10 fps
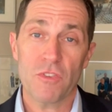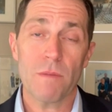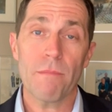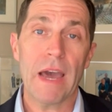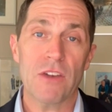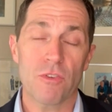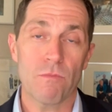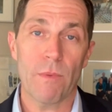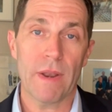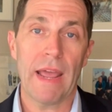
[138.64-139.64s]
But just
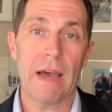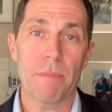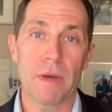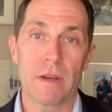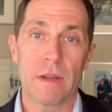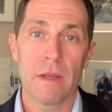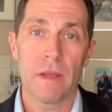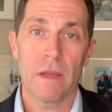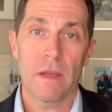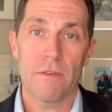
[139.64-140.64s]
imagine what would happen
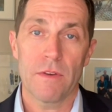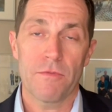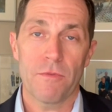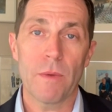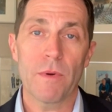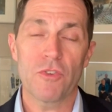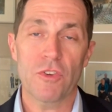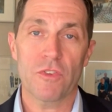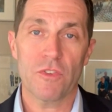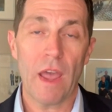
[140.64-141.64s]
if, if we
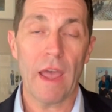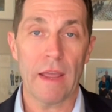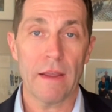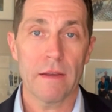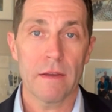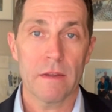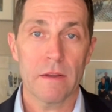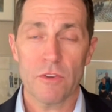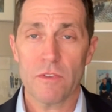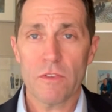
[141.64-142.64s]
would just say,
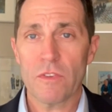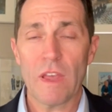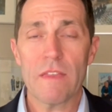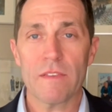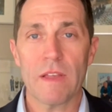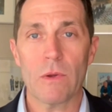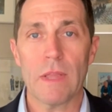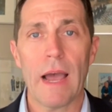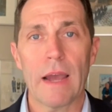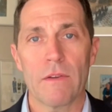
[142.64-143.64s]
you know, just just say this
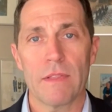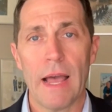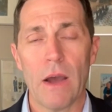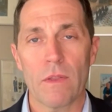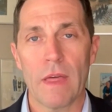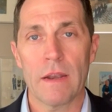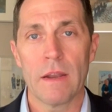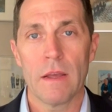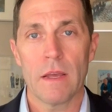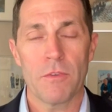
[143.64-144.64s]
out loud, loud
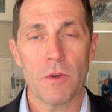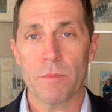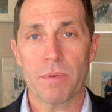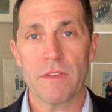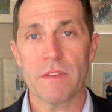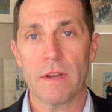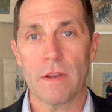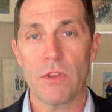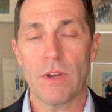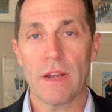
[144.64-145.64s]
that if you're the
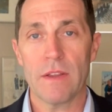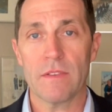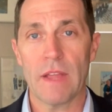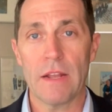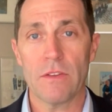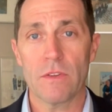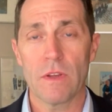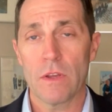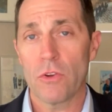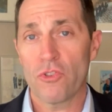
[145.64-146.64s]
president of the United
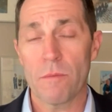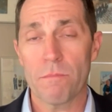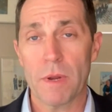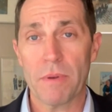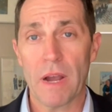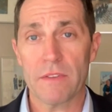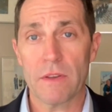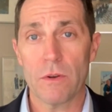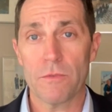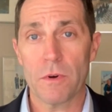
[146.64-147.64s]
States, you shouldn't be
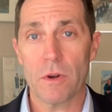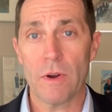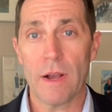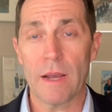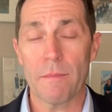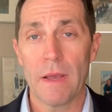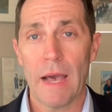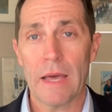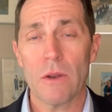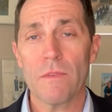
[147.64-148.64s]
prosecuted for a crime.
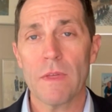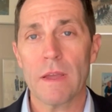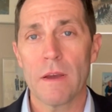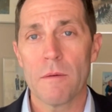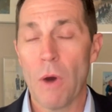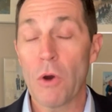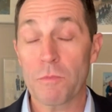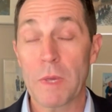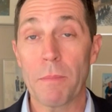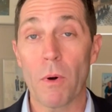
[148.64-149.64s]
I don't think
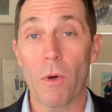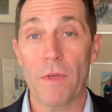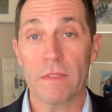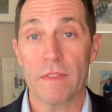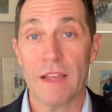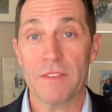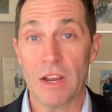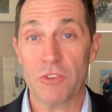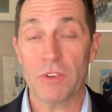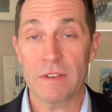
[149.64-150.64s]
most people think that
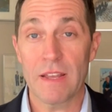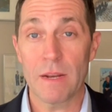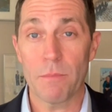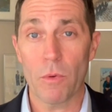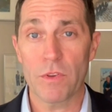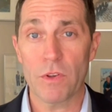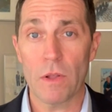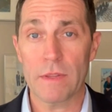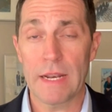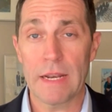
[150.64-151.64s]
that's actually a tenable
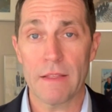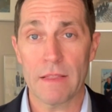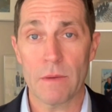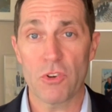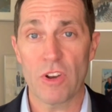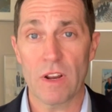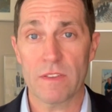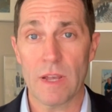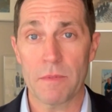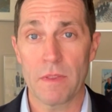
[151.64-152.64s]
result in anything that we
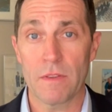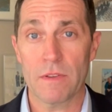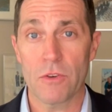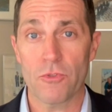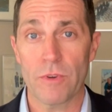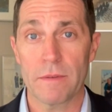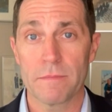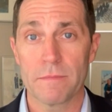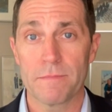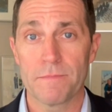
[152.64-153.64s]
should accept in this country.
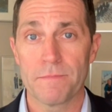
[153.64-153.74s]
